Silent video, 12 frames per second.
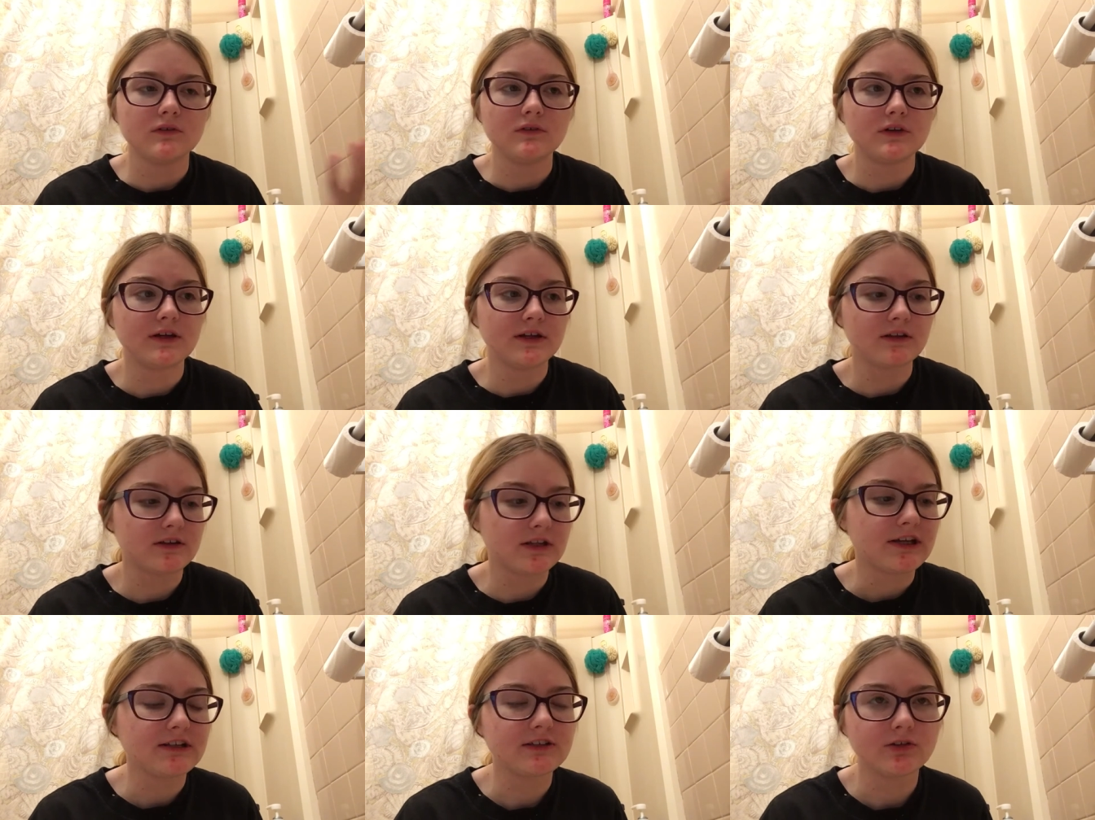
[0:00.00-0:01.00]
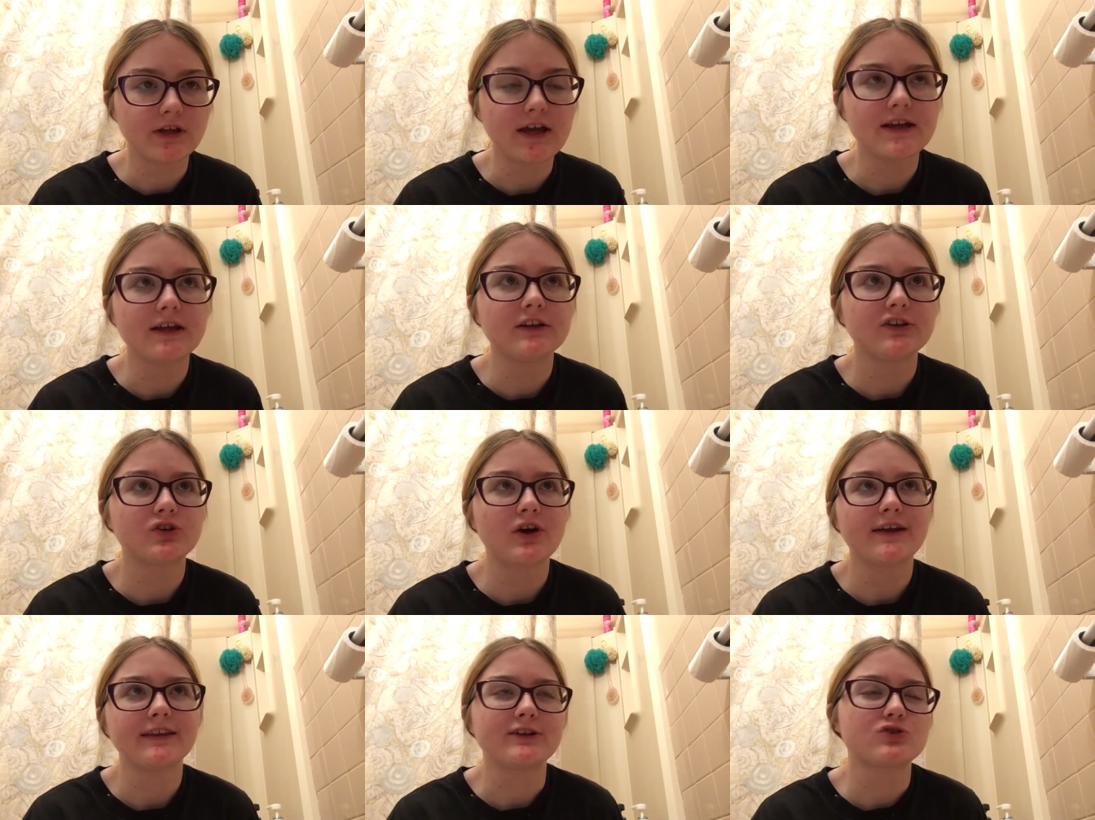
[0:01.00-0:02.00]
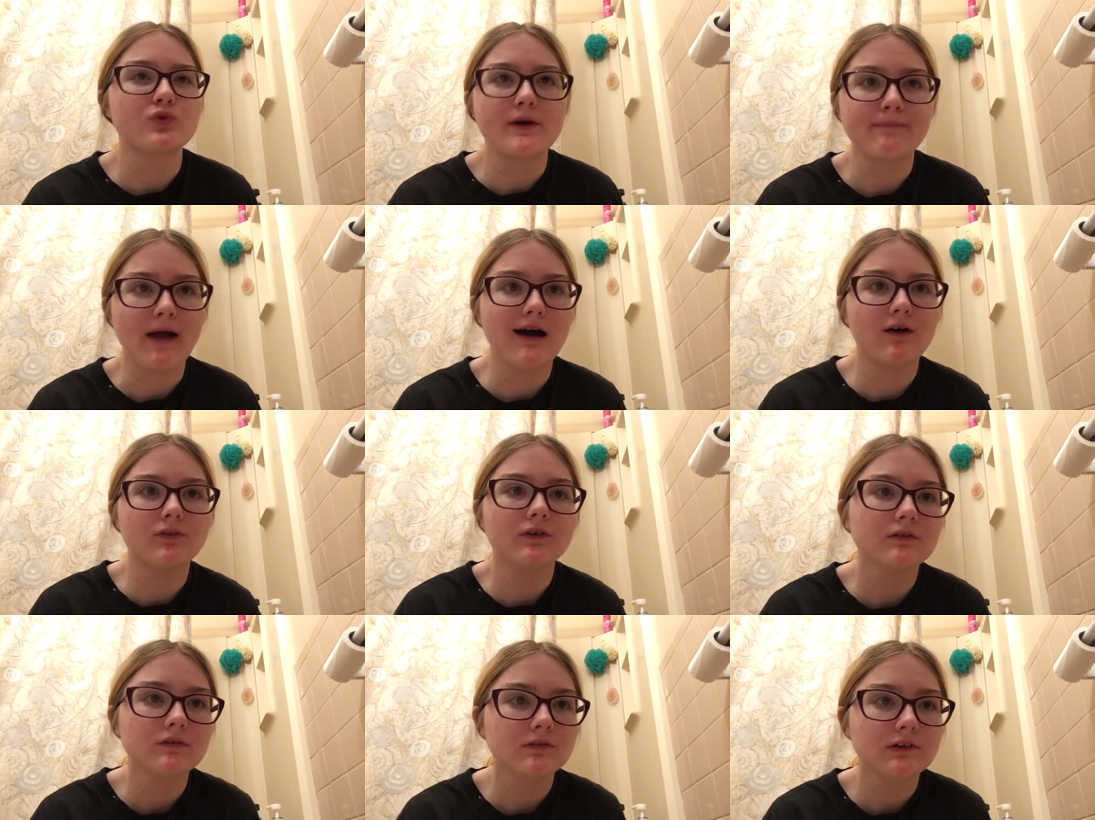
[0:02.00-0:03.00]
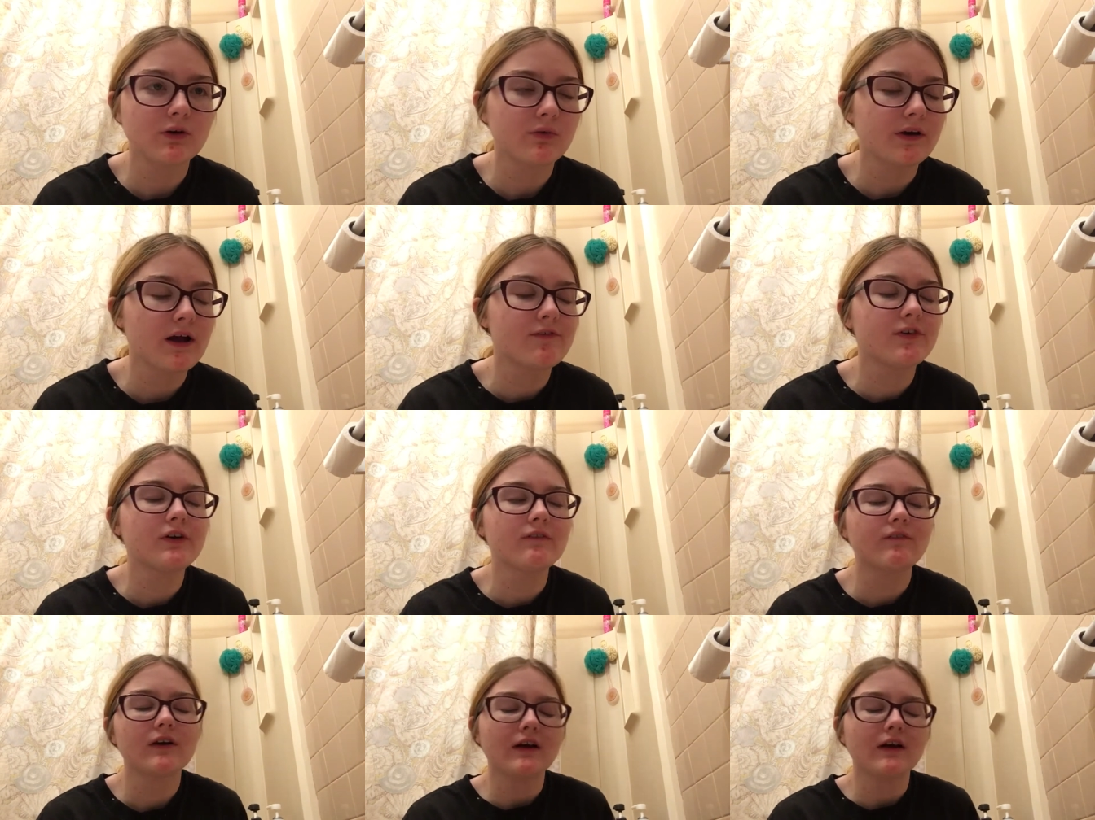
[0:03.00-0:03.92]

kids, teens are taken to try and like trip out or whatever.